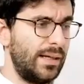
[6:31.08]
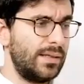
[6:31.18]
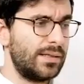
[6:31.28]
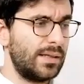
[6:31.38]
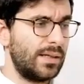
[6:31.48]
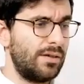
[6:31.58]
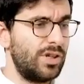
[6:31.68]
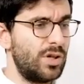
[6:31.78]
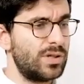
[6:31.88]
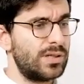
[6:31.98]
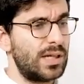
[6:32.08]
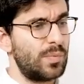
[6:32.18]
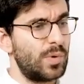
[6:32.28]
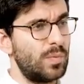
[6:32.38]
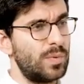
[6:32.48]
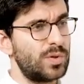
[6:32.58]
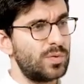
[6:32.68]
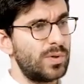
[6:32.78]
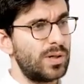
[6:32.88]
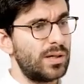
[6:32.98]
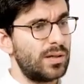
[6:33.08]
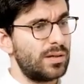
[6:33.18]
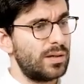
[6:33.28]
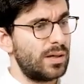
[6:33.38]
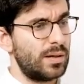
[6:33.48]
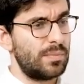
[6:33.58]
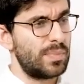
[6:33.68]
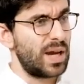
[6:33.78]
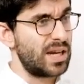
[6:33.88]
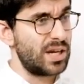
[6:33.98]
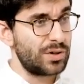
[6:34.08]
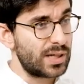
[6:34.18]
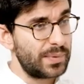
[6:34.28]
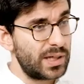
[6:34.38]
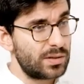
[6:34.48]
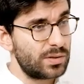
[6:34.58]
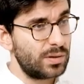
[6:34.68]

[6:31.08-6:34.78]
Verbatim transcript: and have you noticed any problems with uh, pain in your tummy at